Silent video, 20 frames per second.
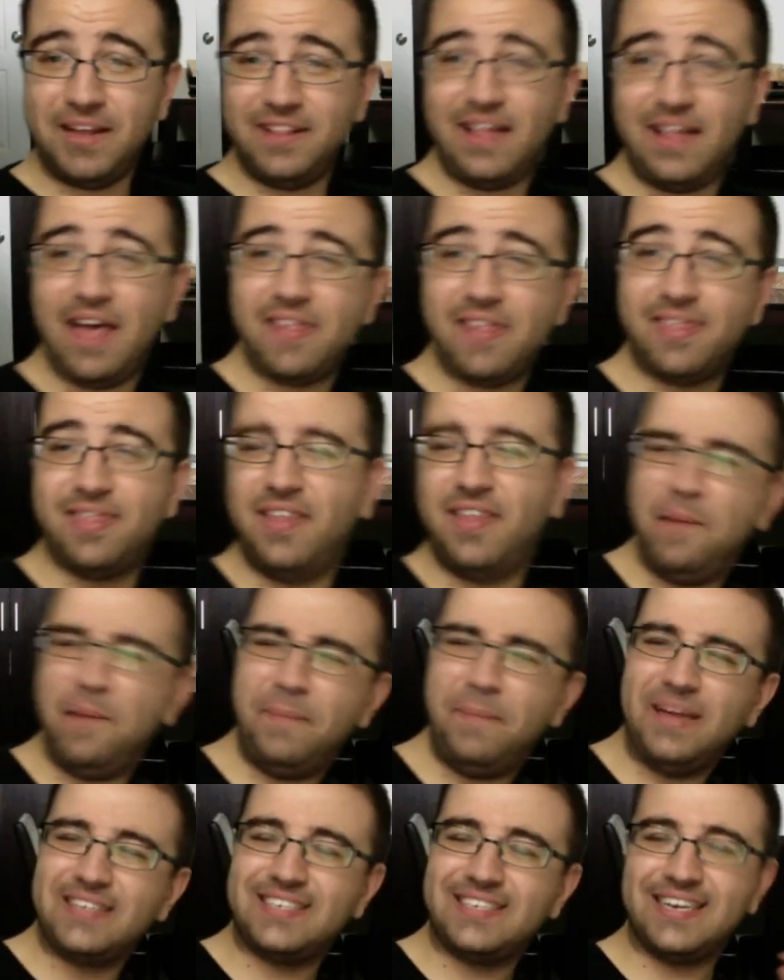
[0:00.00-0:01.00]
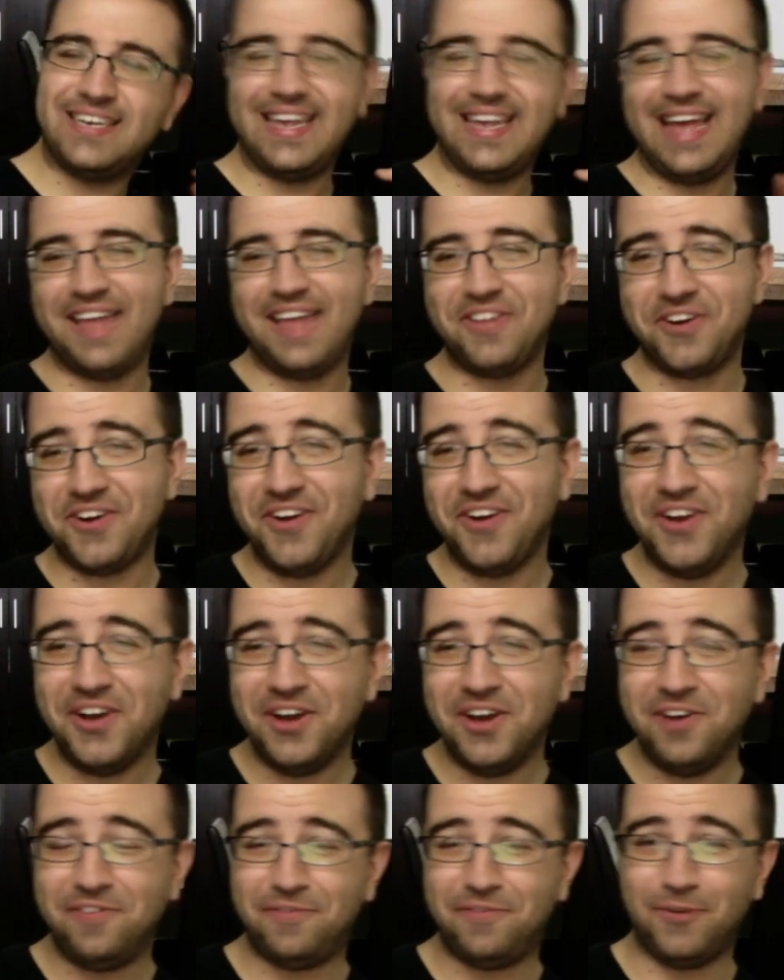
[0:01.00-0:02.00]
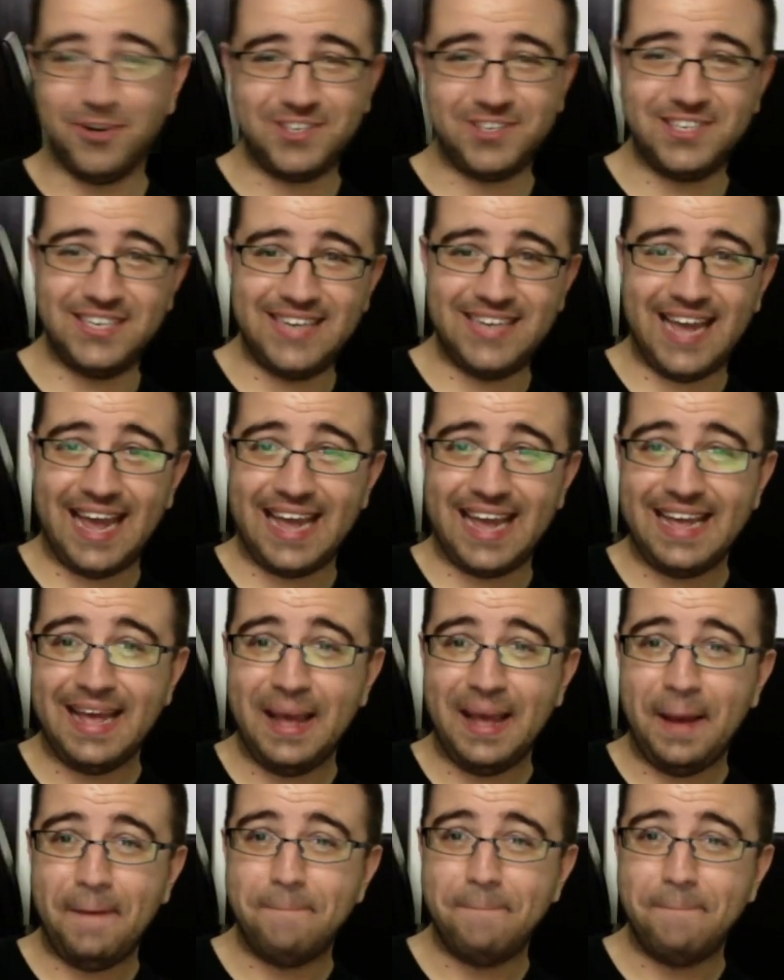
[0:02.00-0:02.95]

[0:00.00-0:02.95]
been Thumb Together for today.